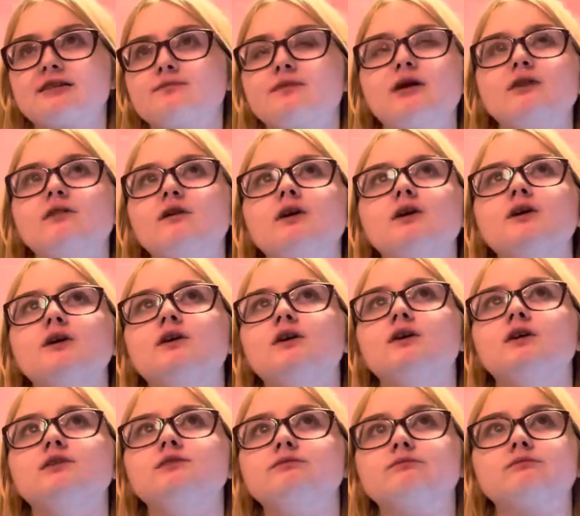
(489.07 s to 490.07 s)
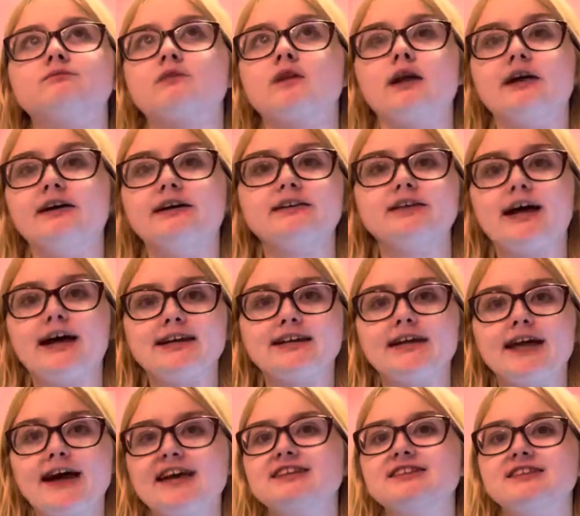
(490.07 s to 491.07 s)
I'm not
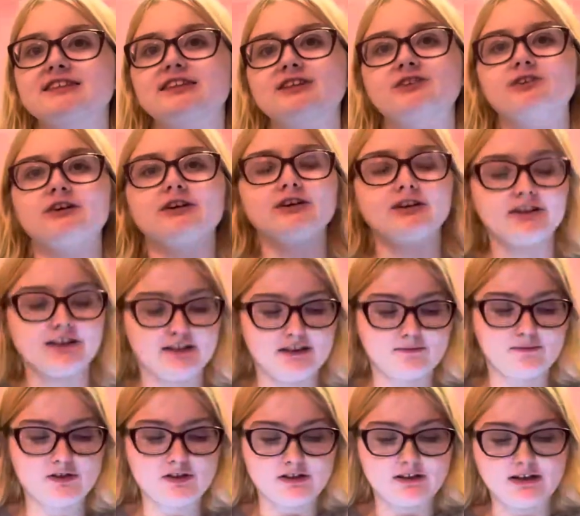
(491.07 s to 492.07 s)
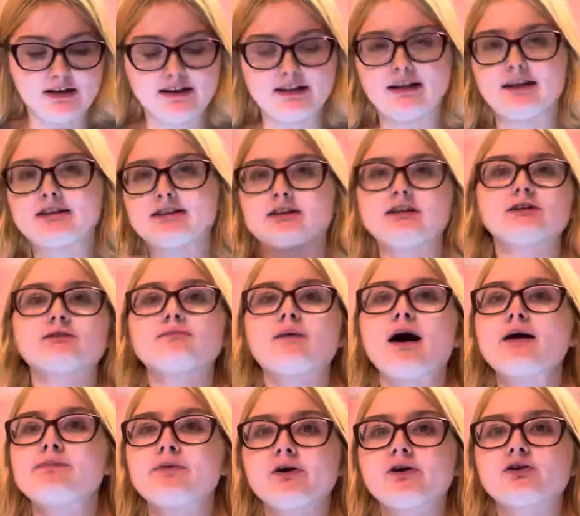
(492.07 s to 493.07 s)
anti-testing or anything. I'm just saying that's just
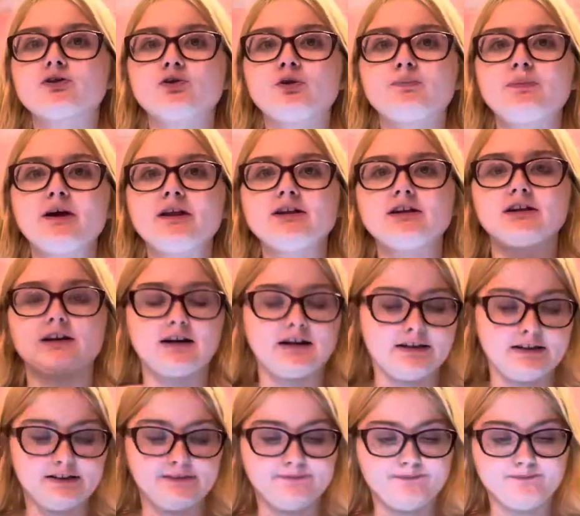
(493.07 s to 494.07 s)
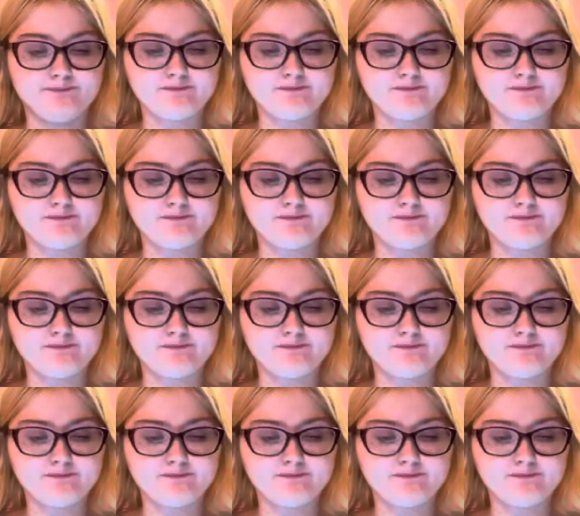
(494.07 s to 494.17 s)
my personal opinion on it.